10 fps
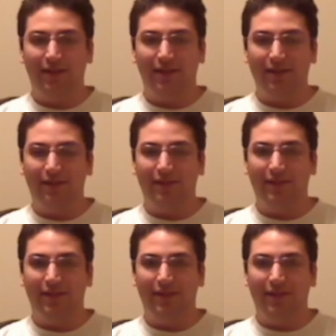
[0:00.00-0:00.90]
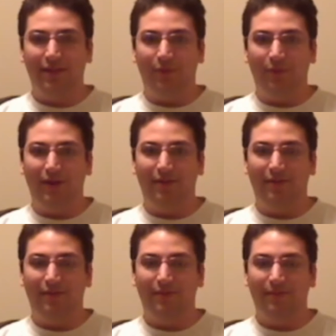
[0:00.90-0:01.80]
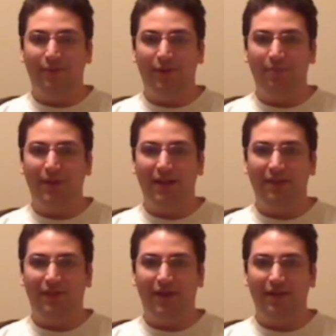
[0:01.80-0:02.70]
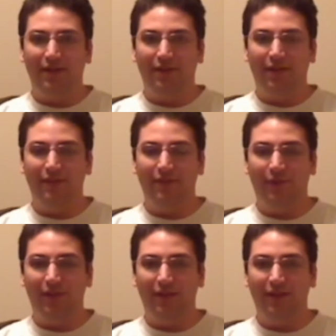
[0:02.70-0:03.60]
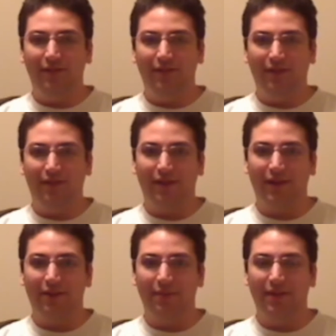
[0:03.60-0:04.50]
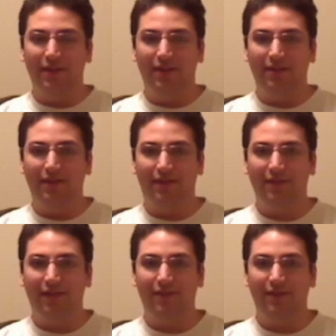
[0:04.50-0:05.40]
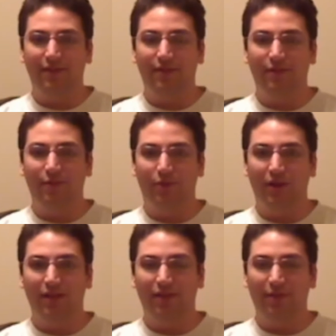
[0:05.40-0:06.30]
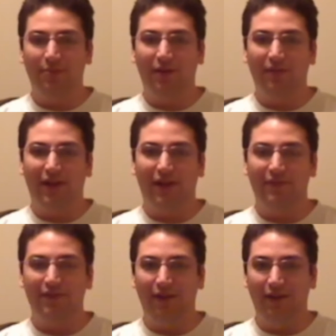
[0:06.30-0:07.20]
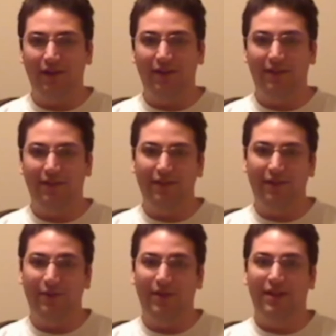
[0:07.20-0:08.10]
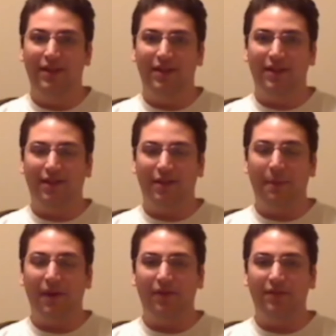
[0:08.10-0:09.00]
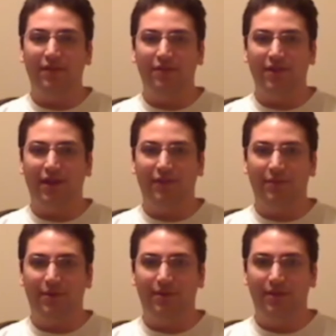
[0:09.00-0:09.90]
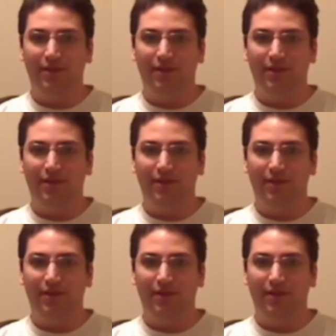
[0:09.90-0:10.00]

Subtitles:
Because, well, both Pathfinder and 4th edition are trying to be the successor to what 3.5 started. So, comparisons are inevitable.